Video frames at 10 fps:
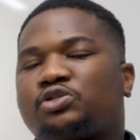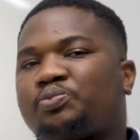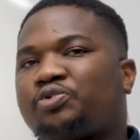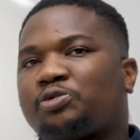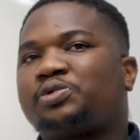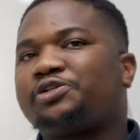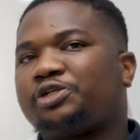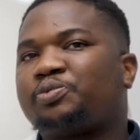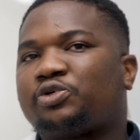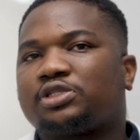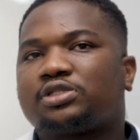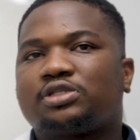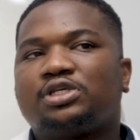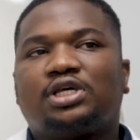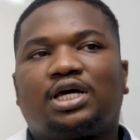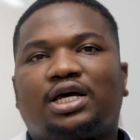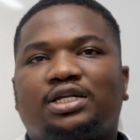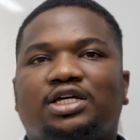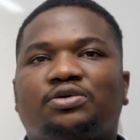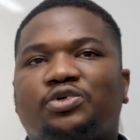to properly report. And
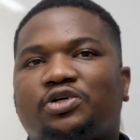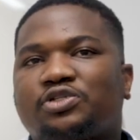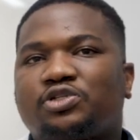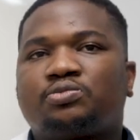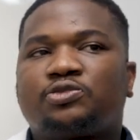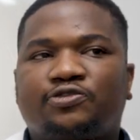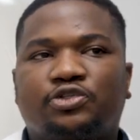then we also move